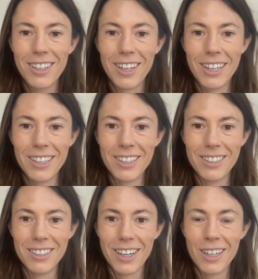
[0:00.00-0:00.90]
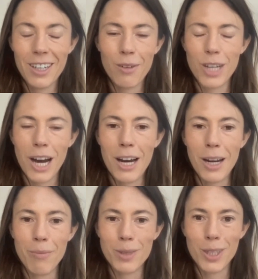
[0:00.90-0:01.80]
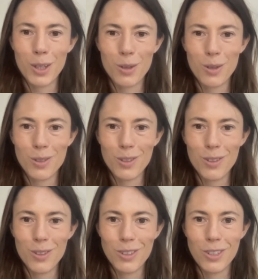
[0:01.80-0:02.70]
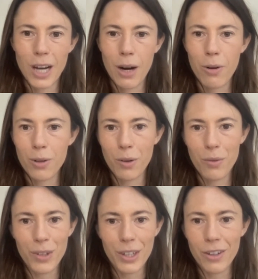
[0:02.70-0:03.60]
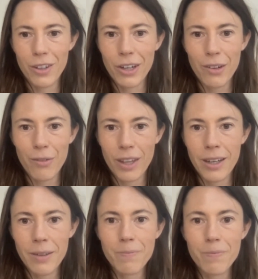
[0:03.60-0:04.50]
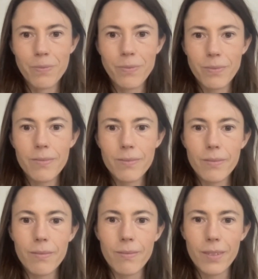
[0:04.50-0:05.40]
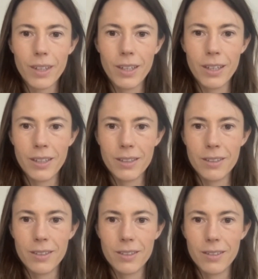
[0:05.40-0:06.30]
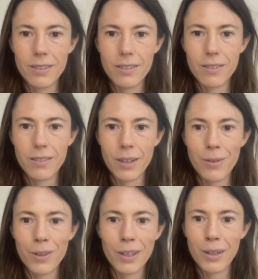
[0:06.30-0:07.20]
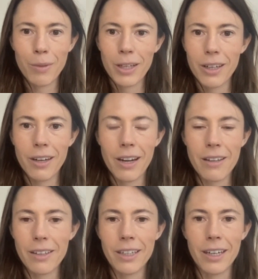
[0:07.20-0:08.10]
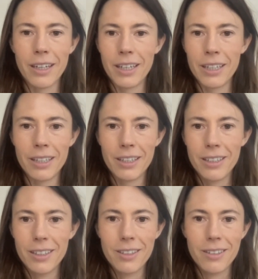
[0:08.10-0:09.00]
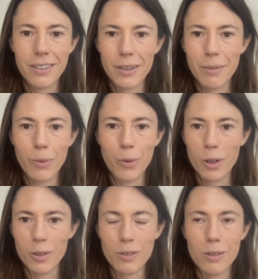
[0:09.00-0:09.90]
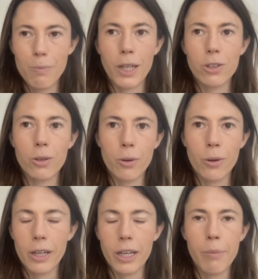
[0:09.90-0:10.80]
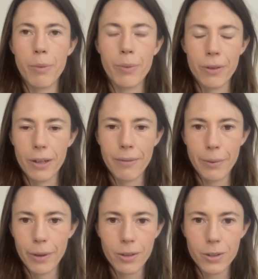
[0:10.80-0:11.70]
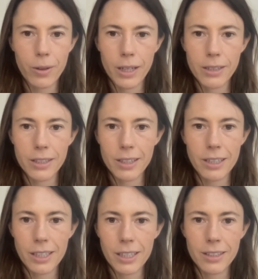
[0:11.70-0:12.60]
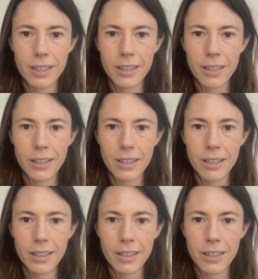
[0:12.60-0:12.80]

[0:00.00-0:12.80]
And I didn't have time to doubt or fear or any of that. And I don't think I'm like innately any like more special or capable than everyone else who has these ideas.